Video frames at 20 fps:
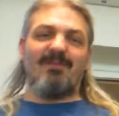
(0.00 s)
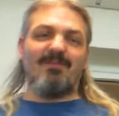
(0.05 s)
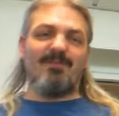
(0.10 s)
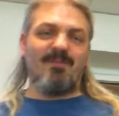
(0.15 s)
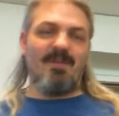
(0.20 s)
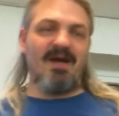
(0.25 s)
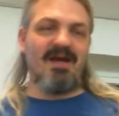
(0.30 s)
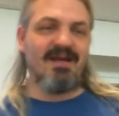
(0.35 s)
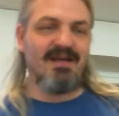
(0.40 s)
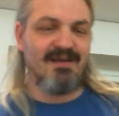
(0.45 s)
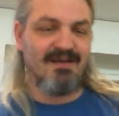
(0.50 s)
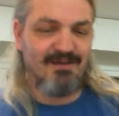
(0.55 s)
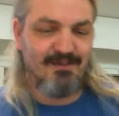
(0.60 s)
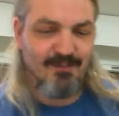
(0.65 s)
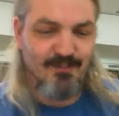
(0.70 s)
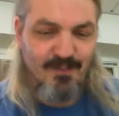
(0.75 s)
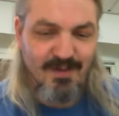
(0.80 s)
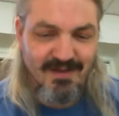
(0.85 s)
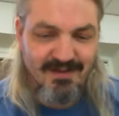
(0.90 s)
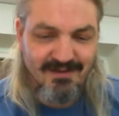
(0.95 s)
bug
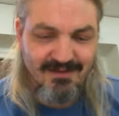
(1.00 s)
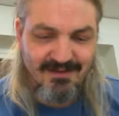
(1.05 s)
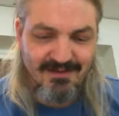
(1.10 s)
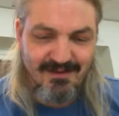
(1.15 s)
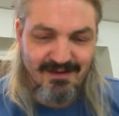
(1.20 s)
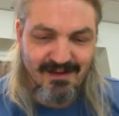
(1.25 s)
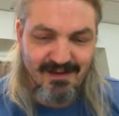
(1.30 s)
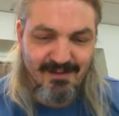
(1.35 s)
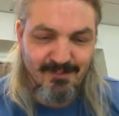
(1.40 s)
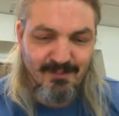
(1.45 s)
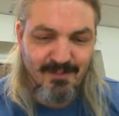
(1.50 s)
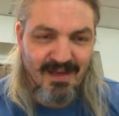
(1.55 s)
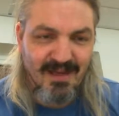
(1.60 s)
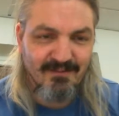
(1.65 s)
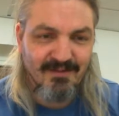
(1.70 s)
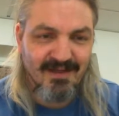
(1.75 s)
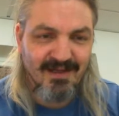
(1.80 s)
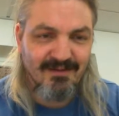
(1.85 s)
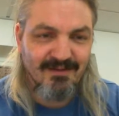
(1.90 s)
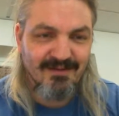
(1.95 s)
when
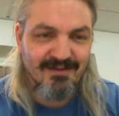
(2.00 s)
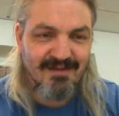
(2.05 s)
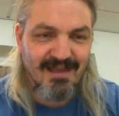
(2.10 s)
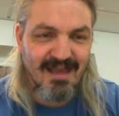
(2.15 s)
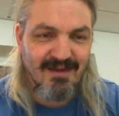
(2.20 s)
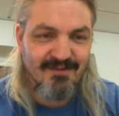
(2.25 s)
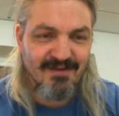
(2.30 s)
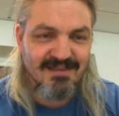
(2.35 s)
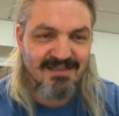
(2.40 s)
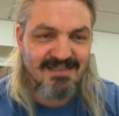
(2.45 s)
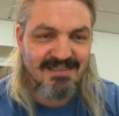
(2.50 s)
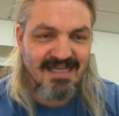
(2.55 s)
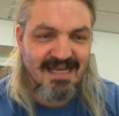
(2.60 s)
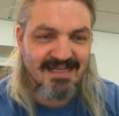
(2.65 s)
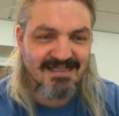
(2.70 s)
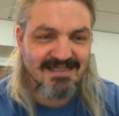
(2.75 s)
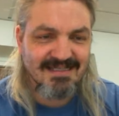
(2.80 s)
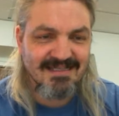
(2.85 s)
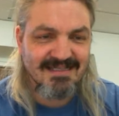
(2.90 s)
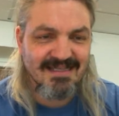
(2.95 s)
having
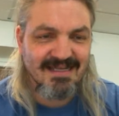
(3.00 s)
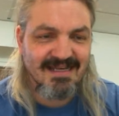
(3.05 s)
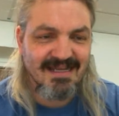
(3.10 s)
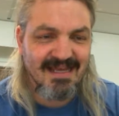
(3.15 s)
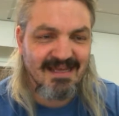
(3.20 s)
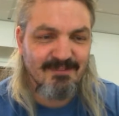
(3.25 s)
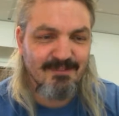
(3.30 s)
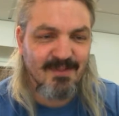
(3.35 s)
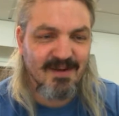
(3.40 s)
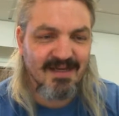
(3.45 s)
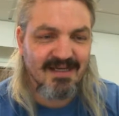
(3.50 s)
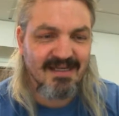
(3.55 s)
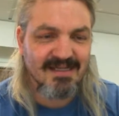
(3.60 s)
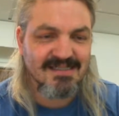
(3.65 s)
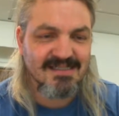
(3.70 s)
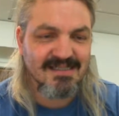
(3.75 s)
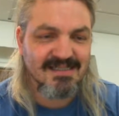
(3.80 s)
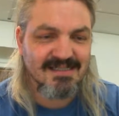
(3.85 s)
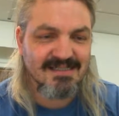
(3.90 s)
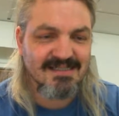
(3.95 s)
detected that a bug
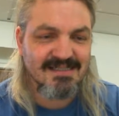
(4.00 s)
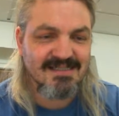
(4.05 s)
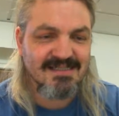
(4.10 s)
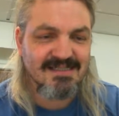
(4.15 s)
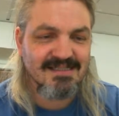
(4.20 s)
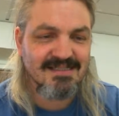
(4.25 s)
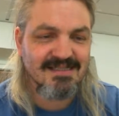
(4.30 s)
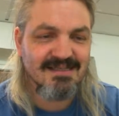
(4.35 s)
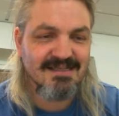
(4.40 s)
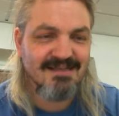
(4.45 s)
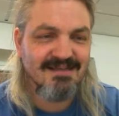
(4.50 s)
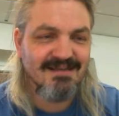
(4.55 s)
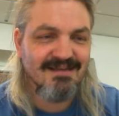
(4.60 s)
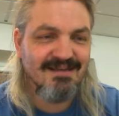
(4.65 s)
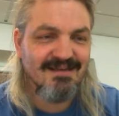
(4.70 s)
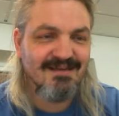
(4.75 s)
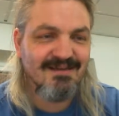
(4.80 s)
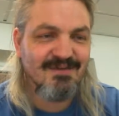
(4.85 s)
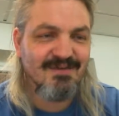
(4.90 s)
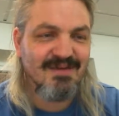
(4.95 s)
exists,
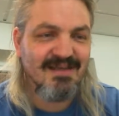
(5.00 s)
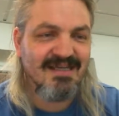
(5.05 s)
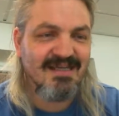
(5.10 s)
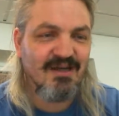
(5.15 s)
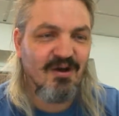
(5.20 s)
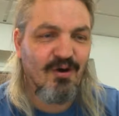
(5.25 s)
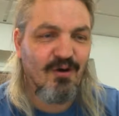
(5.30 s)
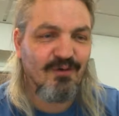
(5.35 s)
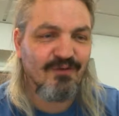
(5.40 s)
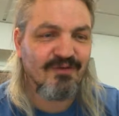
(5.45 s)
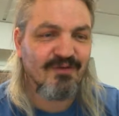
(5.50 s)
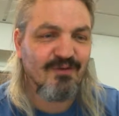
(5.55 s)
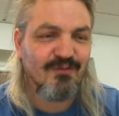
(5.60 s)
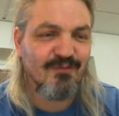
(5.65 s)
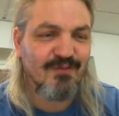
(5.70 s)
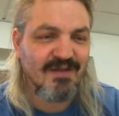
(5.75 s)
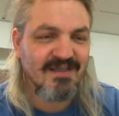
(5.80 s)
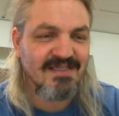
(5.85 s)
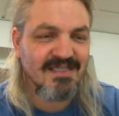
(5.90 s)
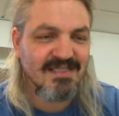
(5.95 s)
the cost to
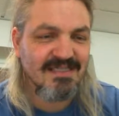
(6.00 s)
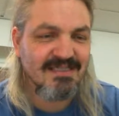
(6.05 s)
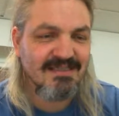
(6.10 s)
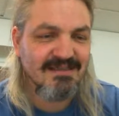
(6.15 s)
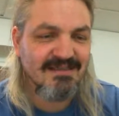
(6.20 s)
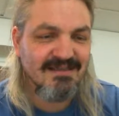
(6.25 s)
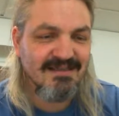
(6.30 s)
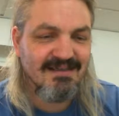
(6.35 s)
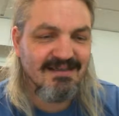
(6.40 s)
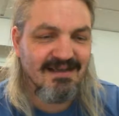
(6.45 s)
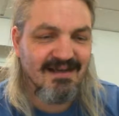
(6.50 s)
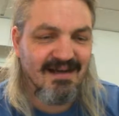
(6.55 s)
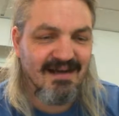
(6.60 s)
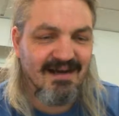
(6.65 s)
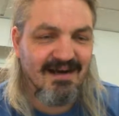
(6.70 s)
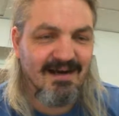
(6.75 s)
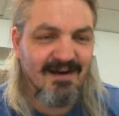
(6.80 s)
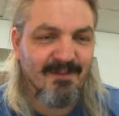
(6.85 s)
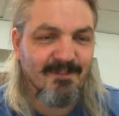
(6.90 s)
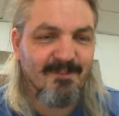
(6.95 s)
fix it.
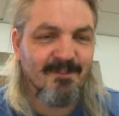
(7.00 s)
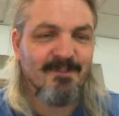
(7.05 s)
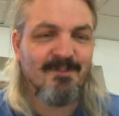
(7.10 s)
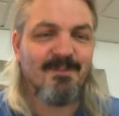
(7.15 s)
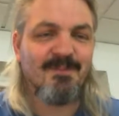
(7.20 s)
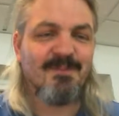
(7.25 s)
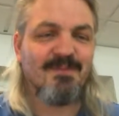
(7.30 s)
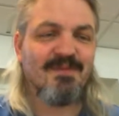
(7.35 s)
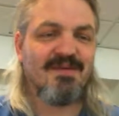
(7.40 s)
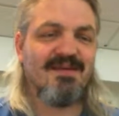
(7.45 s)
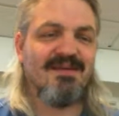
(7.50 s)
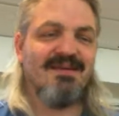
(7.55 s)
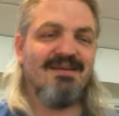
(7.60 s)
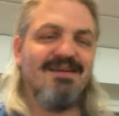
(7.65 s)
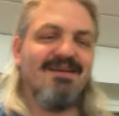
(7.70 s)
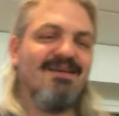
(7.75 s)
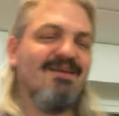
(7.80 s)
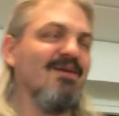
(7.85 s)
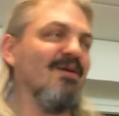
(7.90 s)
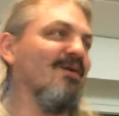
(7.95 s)
You
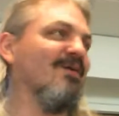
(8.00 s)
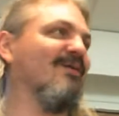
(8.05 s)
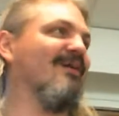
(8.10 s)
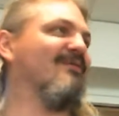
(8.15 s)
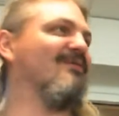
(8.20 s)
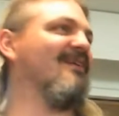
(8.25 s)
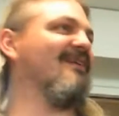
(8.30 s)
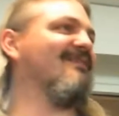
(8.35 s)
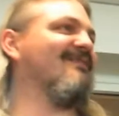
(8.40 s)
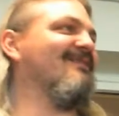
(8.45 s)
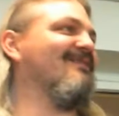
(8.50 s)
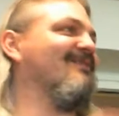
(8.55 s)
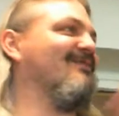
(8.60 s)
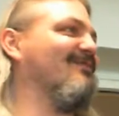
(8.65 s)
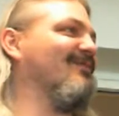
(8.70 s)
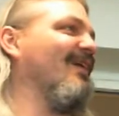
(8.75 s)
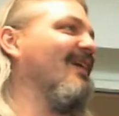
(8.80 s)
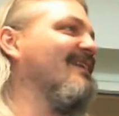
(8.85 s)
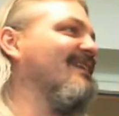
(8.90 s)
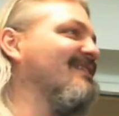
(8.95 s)
know, if you
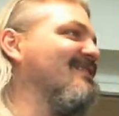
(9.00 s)
find it